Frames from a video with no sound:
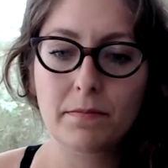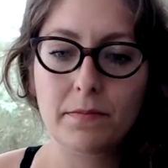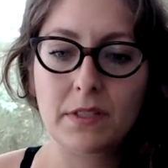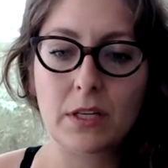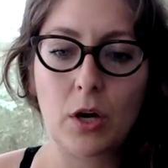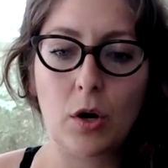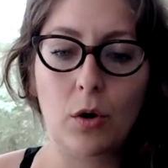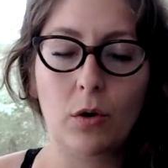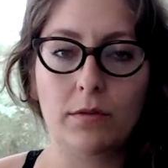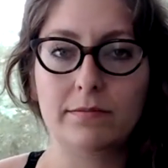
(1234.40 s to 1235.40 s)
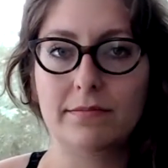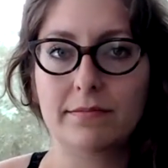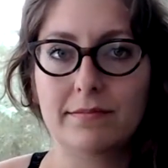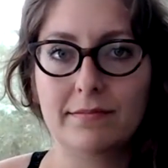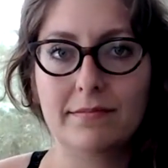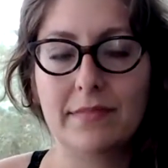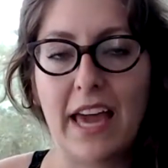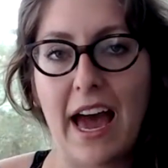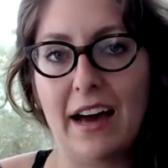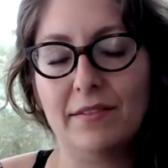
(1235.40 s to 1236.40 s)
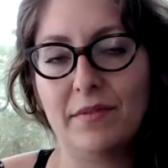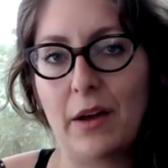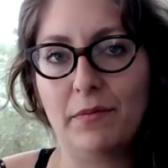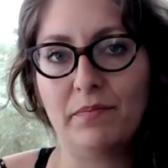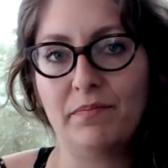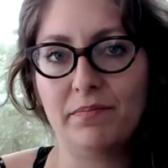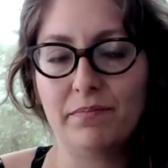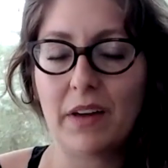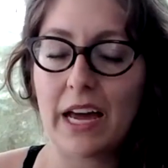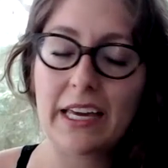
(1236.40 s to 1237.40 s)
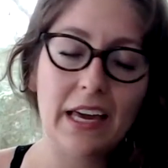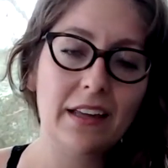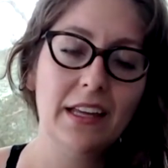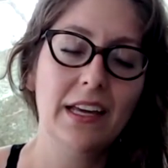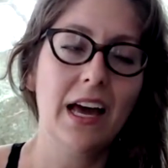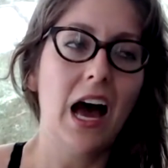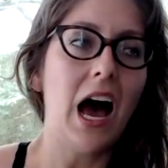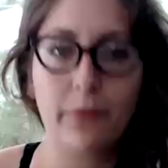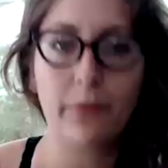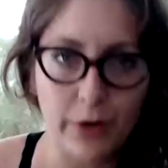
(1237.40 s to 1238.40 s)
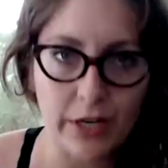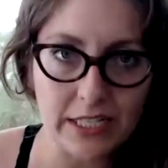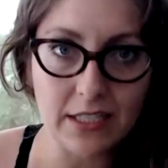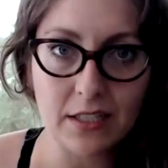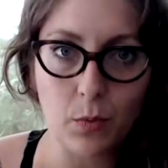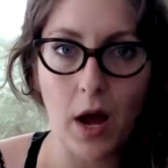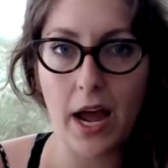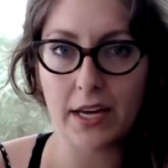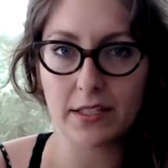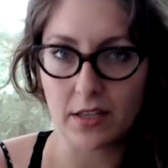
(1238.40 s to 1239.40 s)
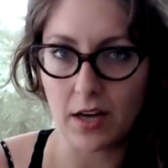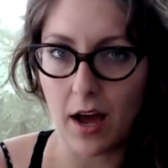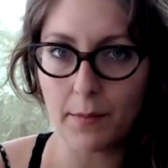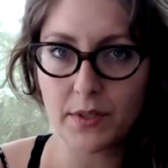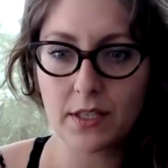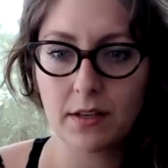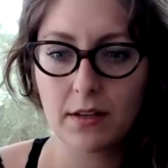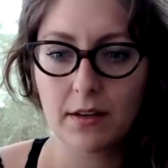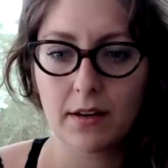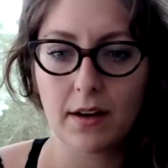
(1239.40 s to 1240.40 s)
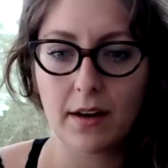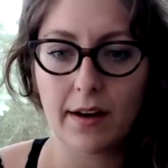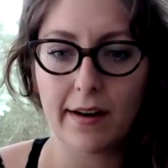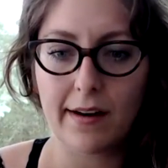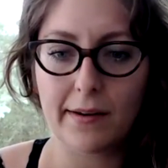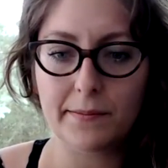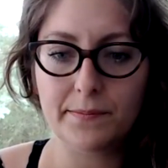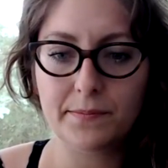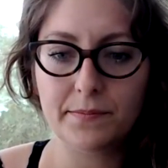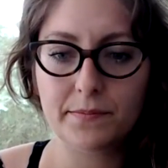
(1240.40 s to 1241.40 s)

So yeah, I get, were a lot of reasons why I stopped. That